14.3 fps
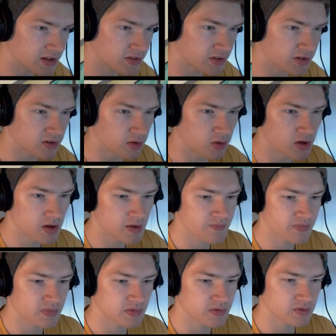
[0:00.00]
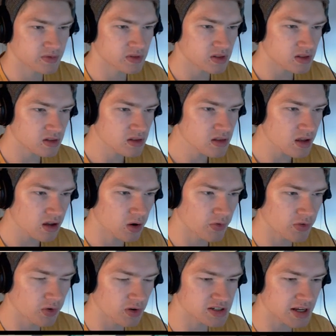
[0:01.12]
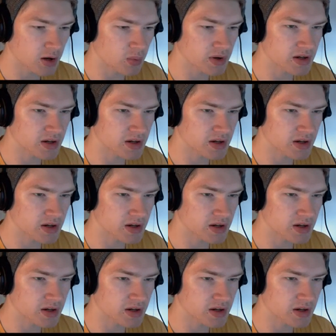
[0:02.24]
2. Of course, now with